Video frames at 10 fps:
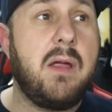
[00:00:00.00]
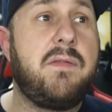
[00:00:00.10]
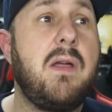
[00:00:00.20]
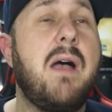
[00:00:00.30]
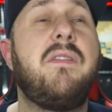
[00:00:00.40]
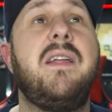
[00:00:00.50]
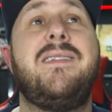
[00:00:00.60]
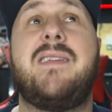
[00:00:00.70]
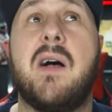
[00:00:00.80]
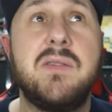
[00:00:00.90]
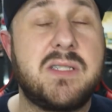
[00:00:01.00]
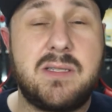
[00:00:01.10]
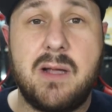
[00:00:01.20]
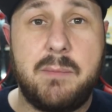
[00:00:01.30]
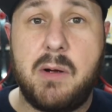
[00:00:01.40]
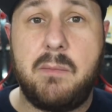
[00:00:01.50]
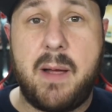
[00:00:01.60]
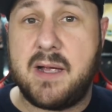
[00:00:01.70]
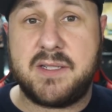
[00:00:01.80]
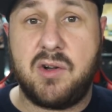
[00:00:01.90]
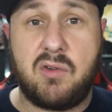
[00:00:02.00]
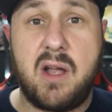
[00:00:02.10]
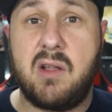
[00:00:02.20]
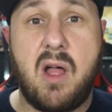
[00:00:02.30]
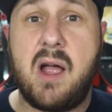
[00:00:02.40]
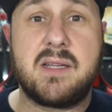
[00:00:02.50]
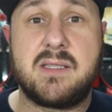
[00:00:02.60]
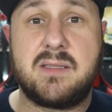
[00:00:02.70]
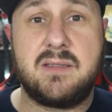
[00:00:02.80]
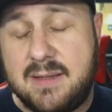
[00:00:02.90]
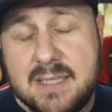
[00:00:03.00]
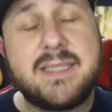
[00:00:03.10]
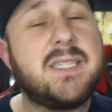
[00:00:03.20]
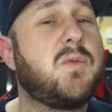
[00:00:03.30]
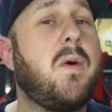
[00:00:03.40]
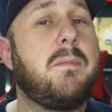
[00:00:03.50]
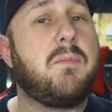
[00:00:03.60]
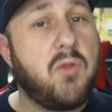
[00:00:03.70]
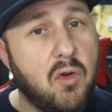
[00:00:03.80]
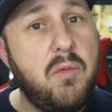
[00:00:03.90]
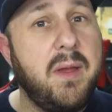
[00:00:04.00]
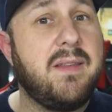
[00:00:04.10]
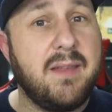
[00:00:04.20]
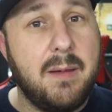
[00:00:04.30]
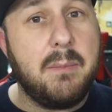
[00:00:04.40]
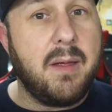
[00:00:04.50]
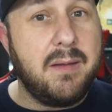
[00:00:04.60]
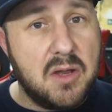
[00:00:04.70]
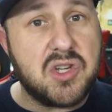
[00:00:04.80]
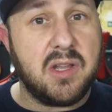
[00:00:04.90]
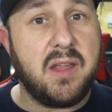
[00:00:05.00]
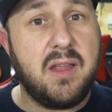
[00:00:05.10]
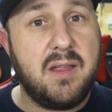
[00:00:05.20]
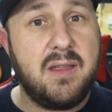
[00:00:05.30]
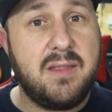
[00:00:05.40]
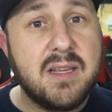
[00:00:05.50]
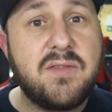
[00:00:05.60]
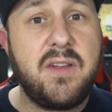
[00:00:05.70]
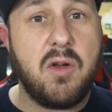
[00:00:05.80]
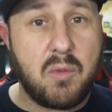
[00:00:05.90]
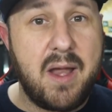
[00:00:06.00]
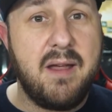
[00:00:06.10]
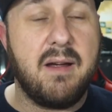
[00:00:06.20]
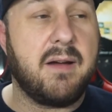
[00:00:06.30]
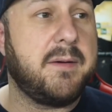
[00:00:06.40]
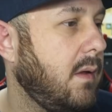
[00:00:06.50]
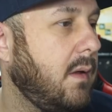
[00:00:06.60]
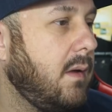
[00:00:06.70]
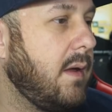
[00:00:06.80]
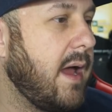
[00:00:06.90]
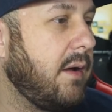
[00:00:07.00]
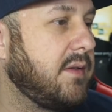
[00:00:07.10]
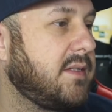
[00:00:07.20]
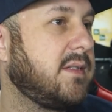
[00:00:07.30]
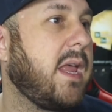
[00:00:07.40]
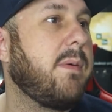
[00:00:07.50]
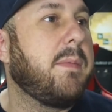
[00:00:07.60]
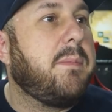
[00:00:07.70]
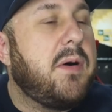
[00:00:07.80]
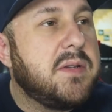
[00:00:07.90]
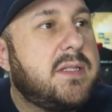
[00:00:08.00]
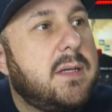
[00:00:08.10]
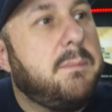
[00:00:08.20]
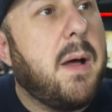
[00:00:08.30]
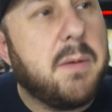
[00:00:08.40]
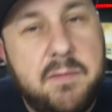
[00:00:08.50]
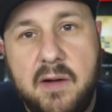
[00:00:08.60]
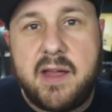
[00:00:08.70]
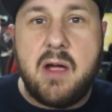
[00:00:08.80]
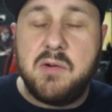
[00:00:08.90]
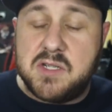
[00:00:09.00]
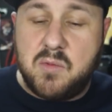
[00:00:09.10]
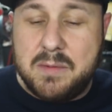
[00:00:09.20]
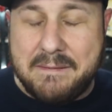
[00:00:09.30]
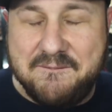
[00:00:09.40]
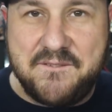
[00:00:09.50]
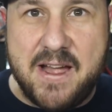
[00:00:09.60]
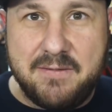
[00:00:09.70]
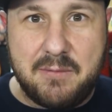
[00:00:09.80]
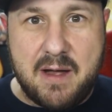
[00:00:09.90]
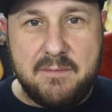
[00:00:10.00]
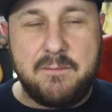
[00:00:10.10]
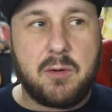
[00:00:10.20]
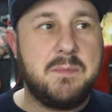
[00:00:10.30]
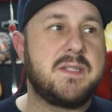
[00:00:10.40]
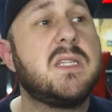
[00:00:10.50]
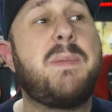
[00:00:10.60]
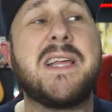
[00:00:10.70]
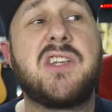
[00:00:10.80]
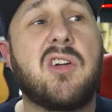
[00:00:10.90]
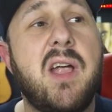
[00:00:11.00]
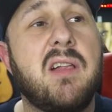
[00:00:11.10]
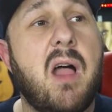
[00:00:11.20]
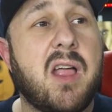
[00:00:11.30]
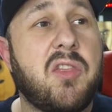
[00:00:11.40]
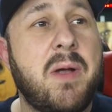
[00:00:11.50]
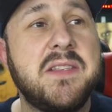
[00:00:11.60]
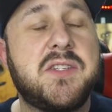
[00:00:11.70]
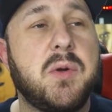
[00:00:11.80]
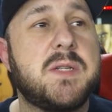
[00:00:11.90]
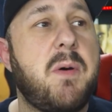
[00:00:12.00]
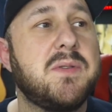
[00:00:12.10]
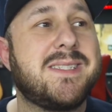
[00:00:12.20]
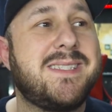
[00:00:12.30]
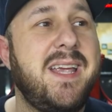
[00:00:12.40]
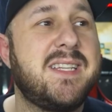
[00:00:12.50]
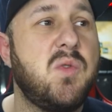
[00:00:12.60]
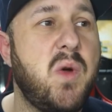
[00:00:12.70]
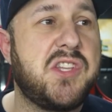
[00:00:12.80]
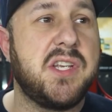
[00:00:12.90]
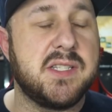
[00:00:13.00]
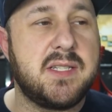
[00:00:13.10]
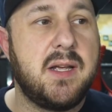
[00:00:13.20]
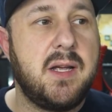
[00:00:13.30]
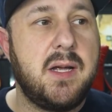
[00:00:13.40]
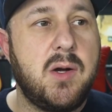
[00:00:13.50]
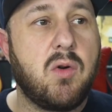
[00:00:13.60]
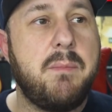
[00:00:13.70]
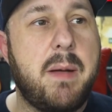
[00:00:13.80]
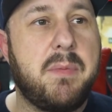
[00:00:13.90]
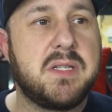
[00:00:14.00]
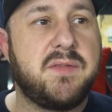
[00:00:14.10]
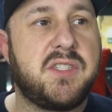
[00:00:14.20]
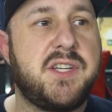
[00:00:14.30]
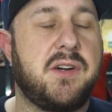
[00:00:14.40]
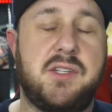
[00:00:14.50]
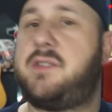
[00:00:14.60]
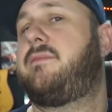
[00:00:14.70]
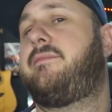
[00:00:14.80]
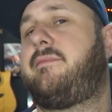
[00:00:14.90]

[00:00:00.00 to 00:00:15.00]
If you have any doubts about Pastor Greg Locke's, this is what drew me to him initially. This video right here. Now, this came up in a post in Public Freakout, which is one of my favorite Reddit forums. This Pastor Greg Locke threatens to expose six witches who are members of his church.